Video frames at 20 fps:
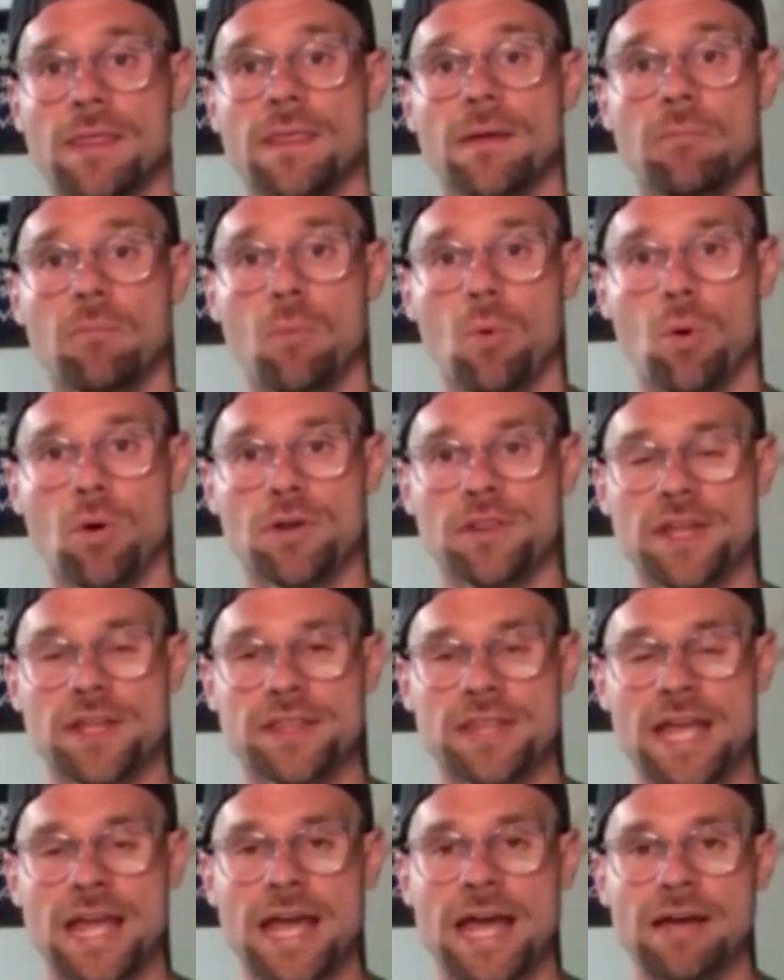the more
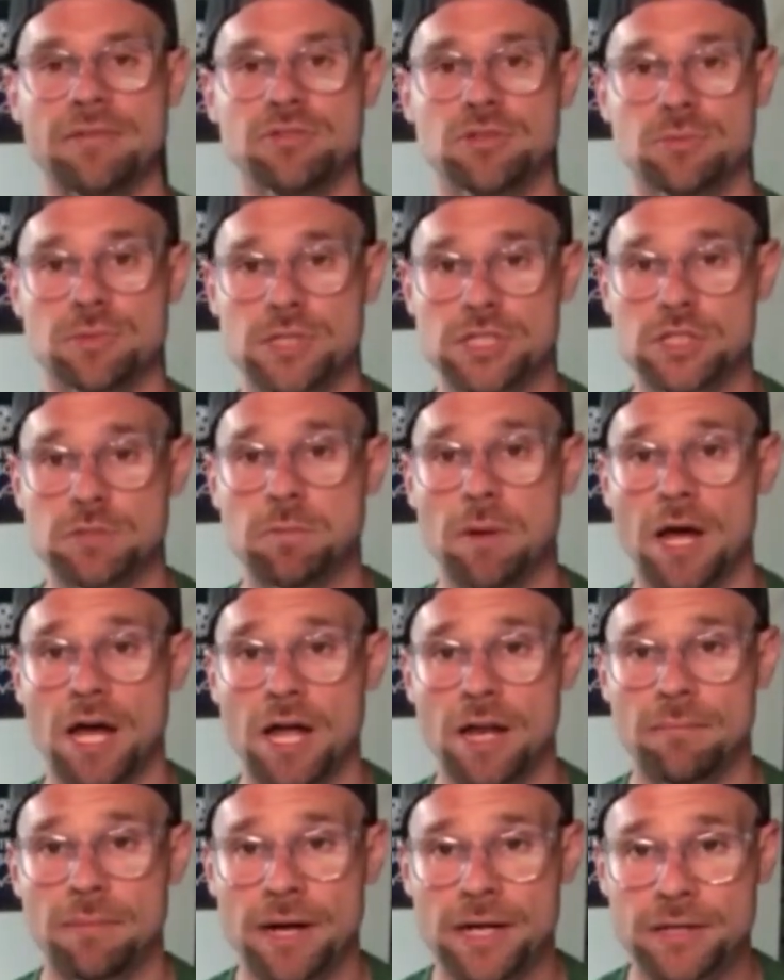that they have to
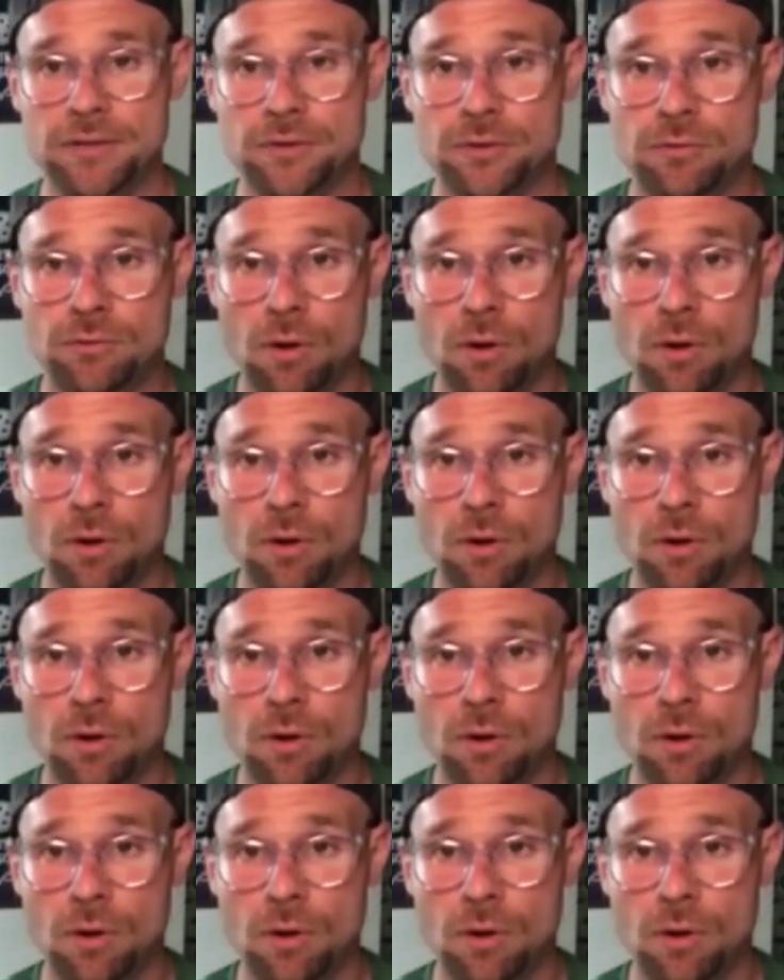respond by either